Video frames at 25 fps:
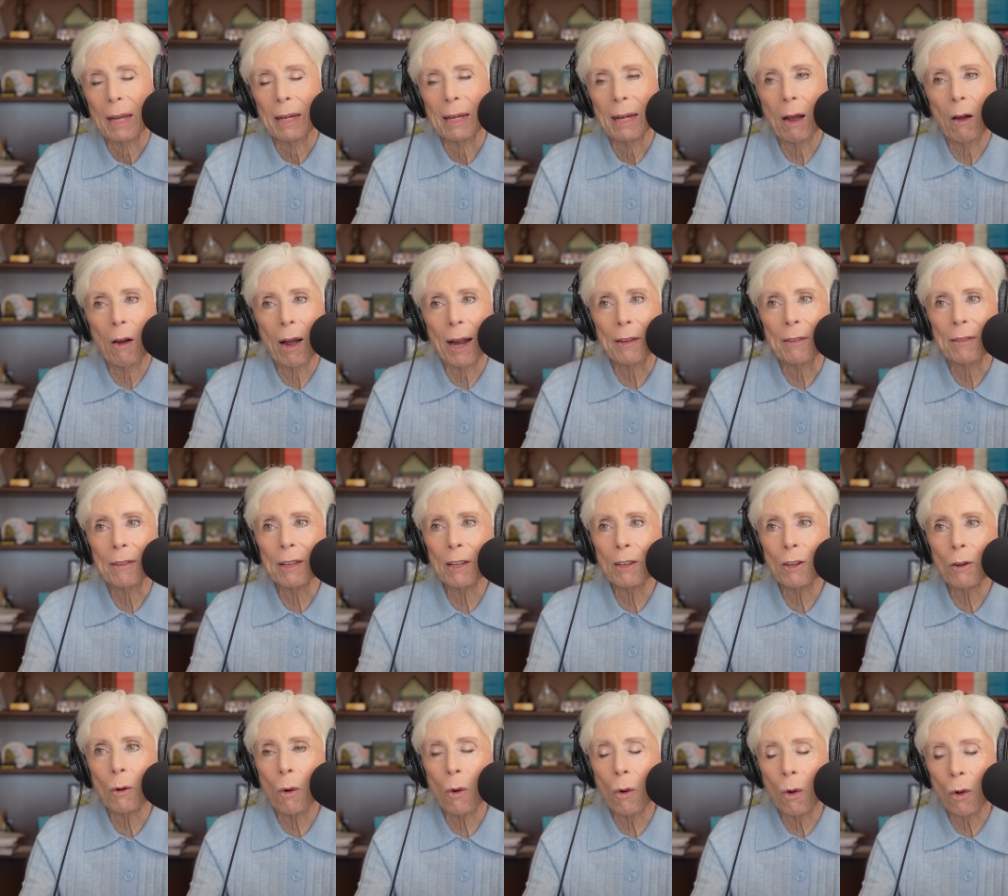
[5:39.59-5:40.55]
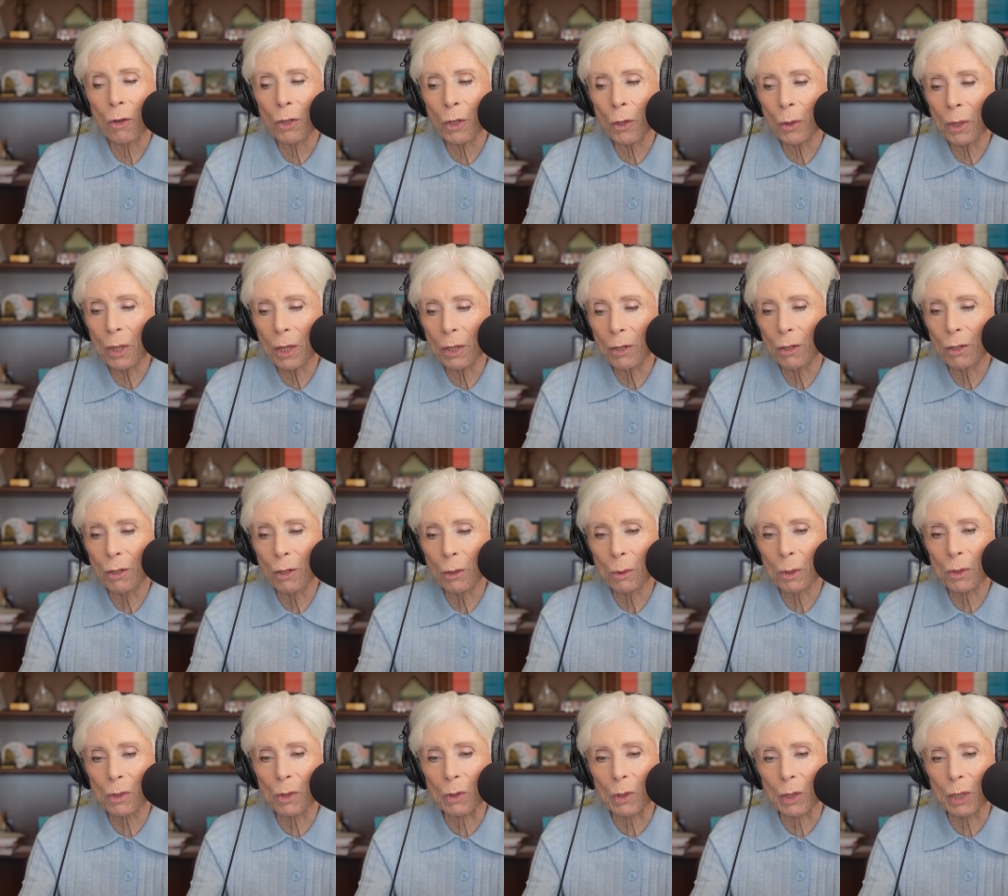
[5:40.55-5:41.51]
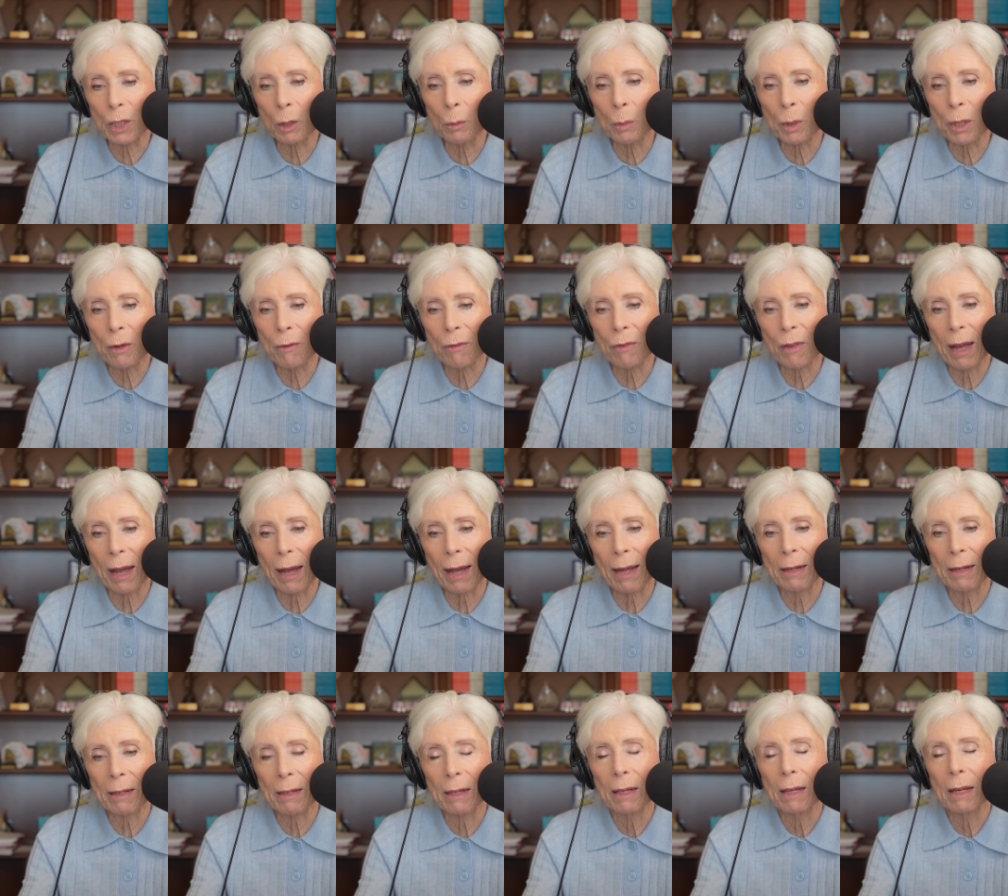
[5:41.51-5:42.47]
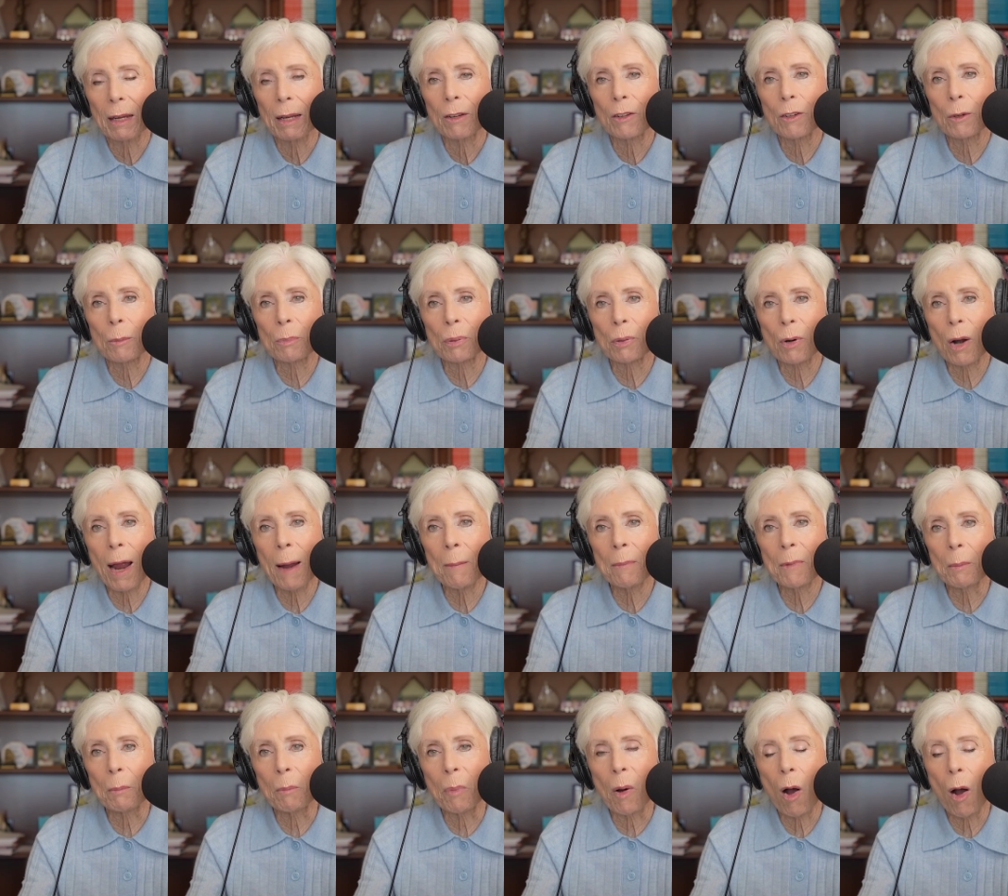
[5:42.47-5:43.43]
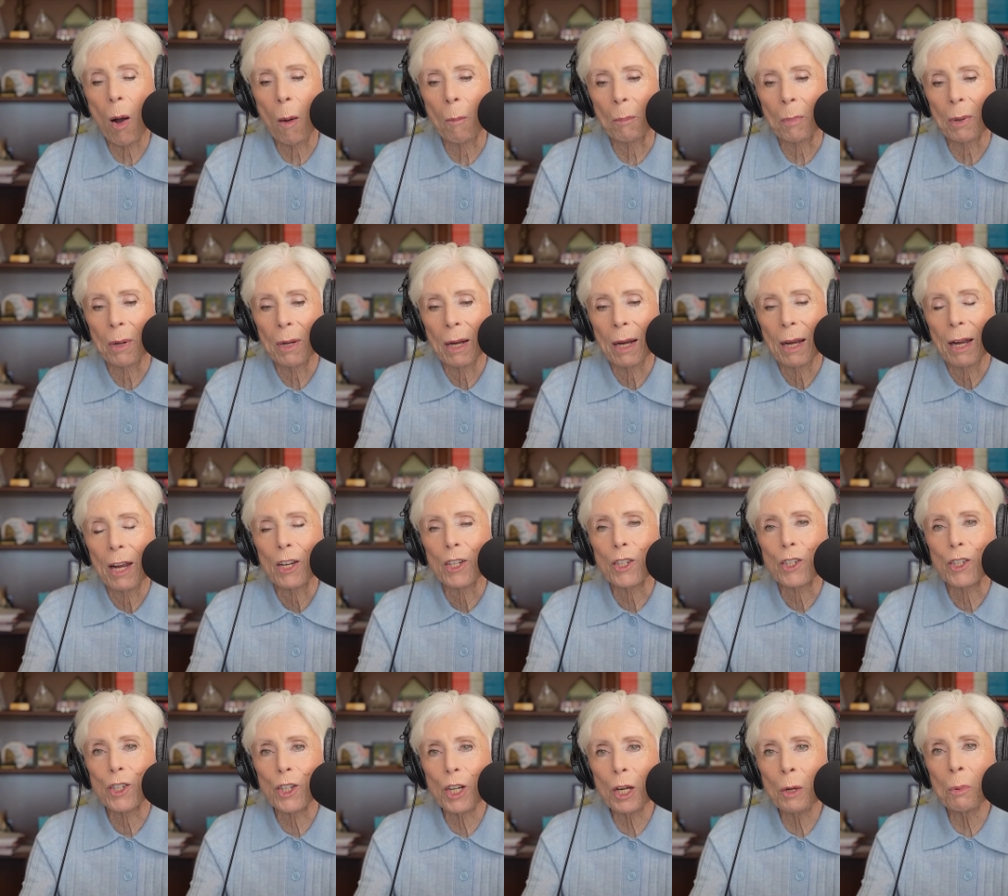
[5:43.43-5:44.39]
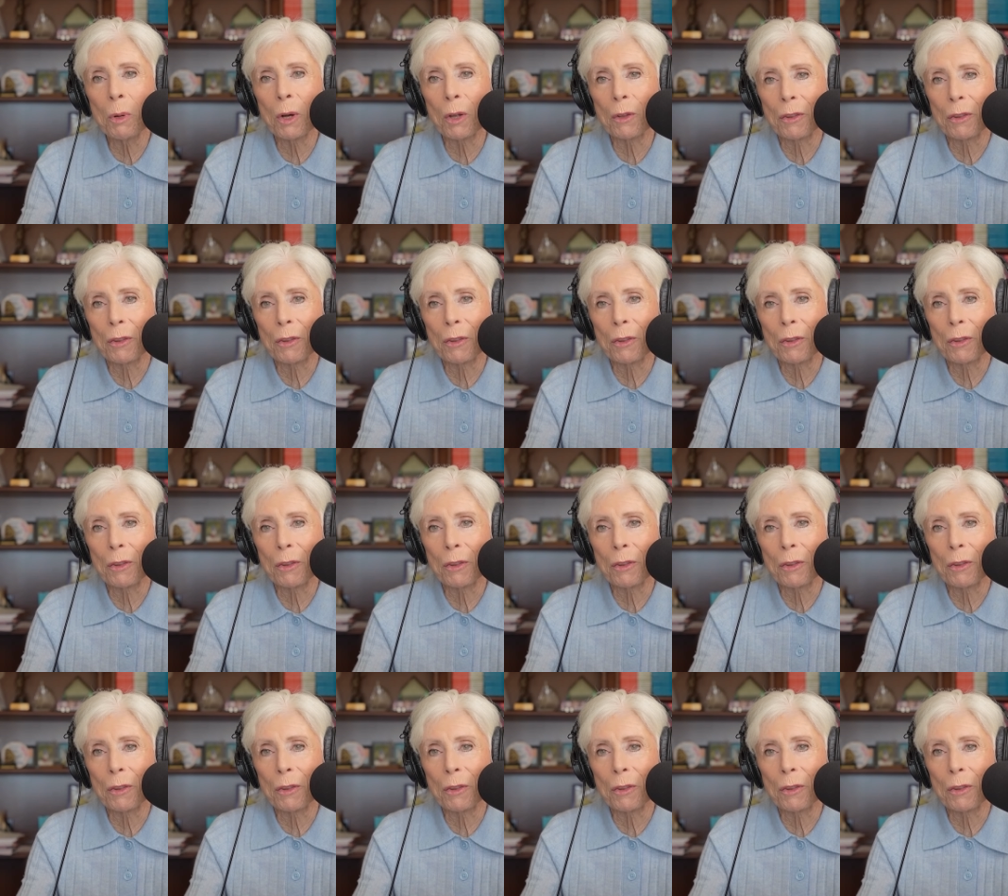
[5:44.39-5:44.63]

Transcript: Now, I think all you need to do is a little bit of that to prime the pump. She will